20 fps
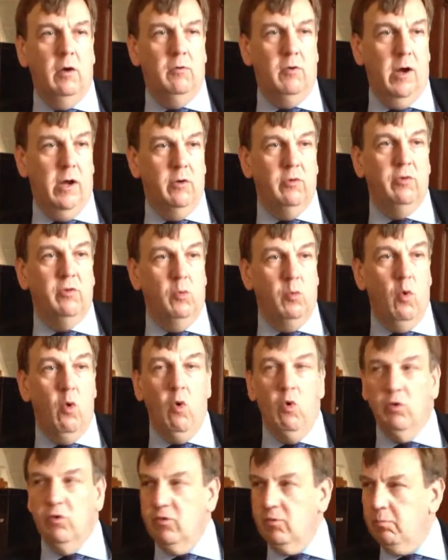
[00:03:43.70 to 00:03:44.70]
road
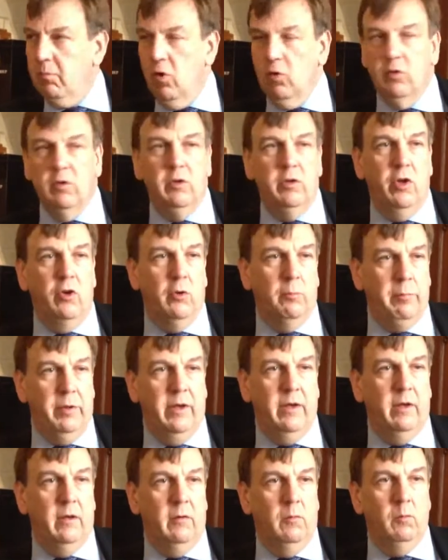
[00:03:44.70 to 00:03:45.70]
towards modern
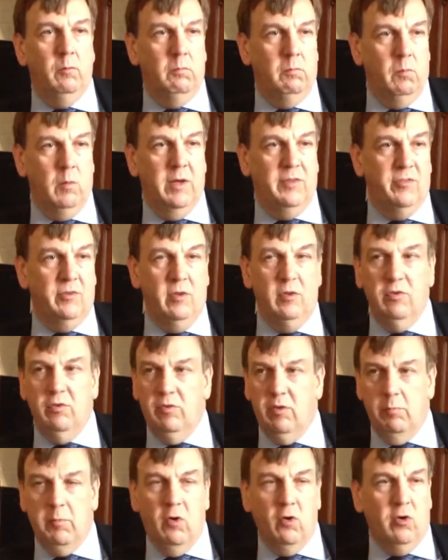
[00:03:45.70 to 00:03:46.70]
European Western
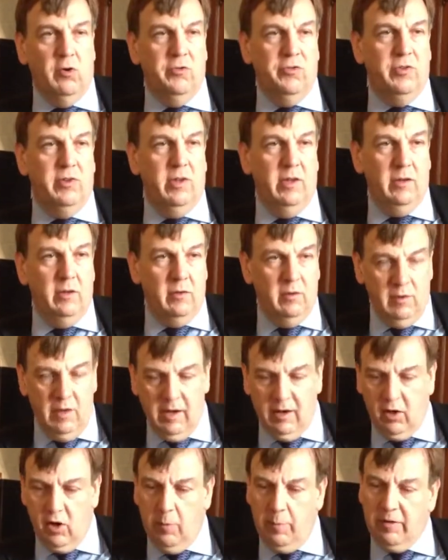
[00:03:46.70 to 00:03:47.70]
democracy and
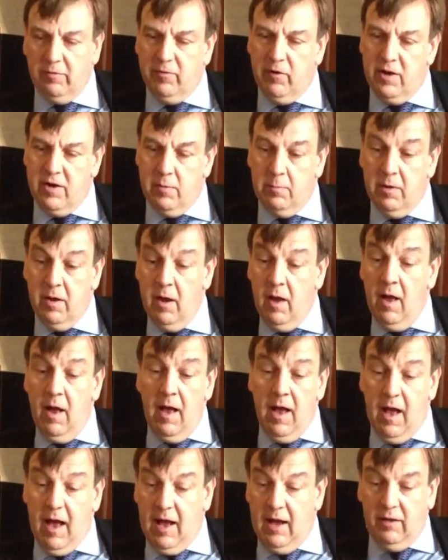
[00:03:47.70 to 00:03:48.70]
economic freedom.
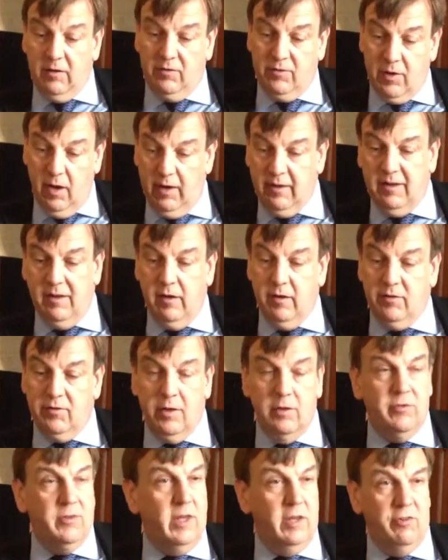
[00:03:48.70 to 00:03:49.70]
And signing an
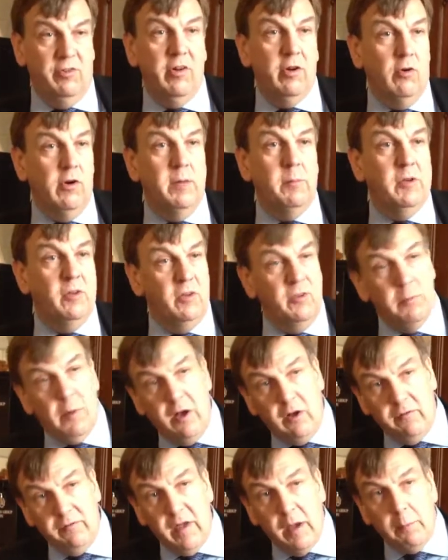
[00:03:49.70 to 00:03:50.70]
association agreement is
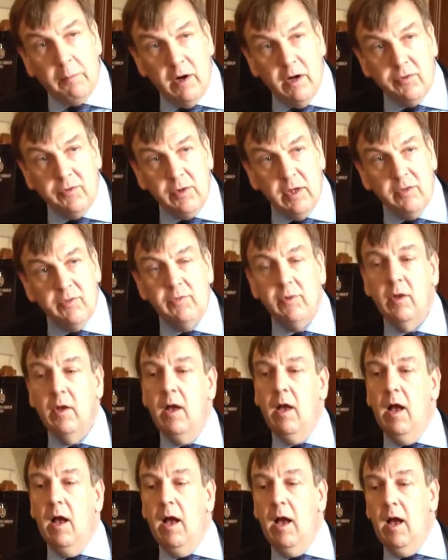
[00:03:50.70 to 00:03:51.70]
part of that process,
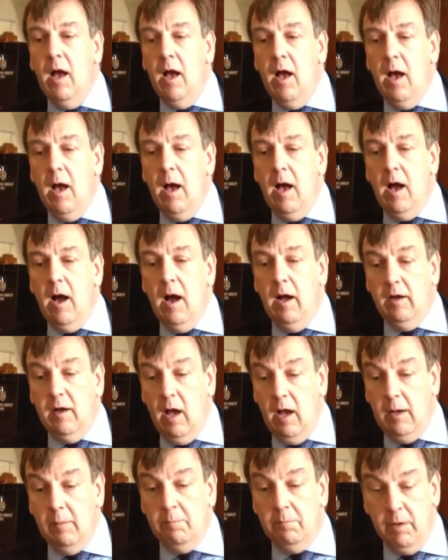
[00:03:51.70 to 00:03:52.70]
and
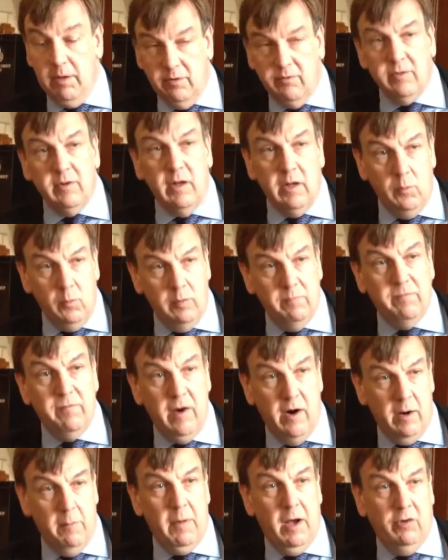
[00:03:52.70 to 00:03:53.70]
I personally would
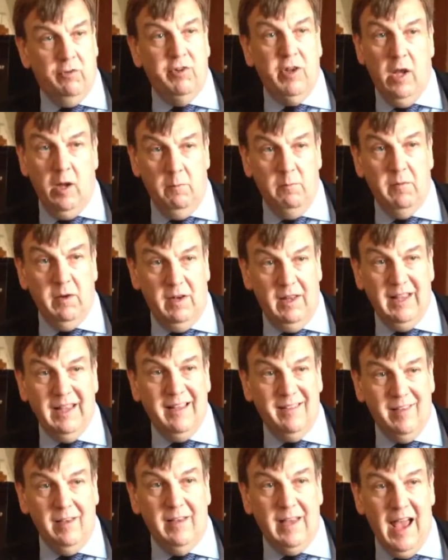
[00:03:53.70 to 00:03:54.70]
very much hope that it
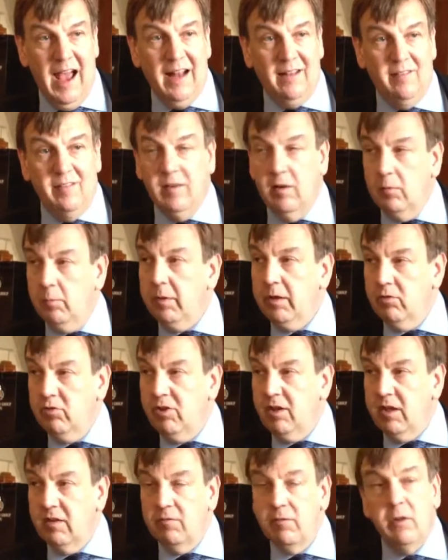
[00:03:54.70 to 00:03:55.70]
can still be
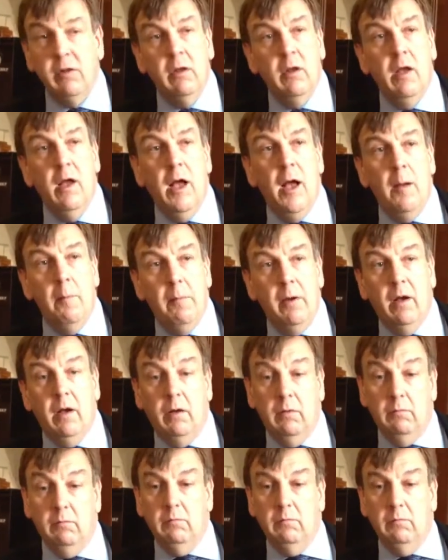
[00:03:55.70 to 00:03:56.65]
achieved. But,